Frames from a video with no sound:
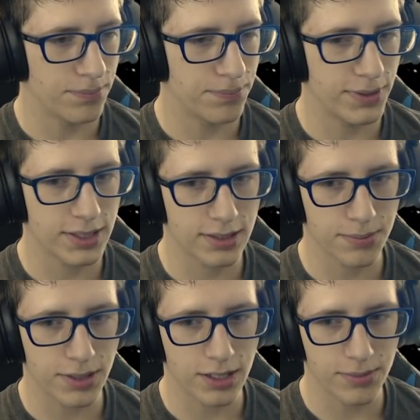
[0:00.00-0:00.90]
Bing a
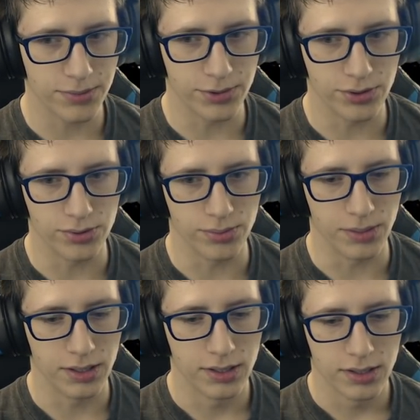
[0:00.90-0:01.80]
bomb a boom.
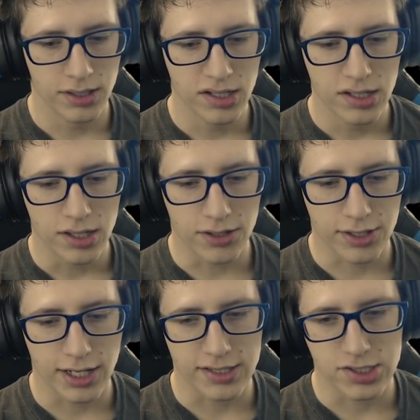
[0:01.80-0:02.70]

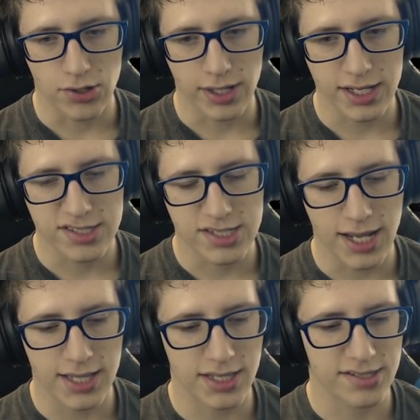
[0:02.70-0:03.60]
Okay, so I guess to
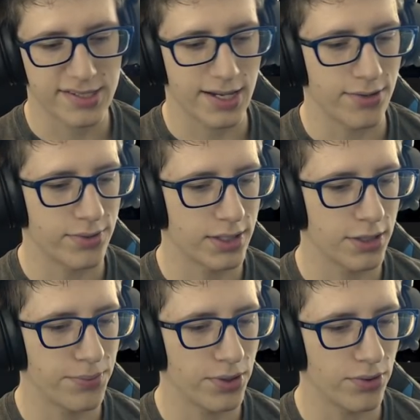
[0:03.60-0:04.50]
end this out, we're
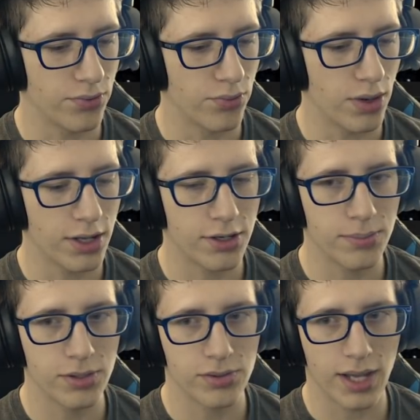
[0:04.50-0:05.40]
gonna put Water
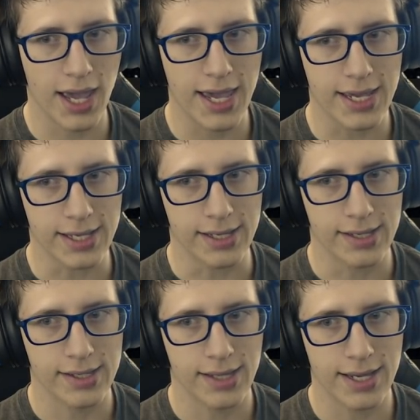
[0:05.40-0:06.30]
Moon. Hey,
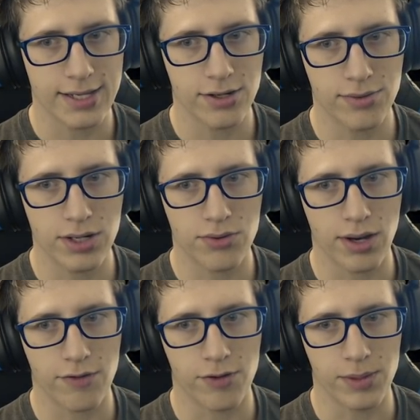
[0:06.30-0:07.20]
hey, don't run
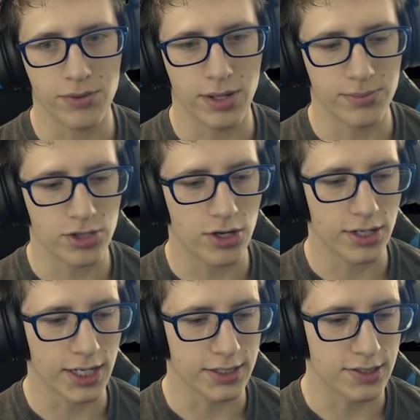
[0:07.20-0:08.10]
away from me when I'm
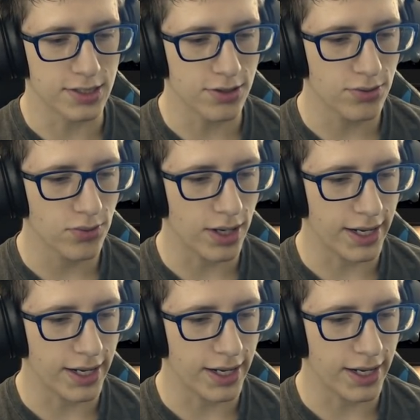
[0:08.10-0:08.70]
talking to you.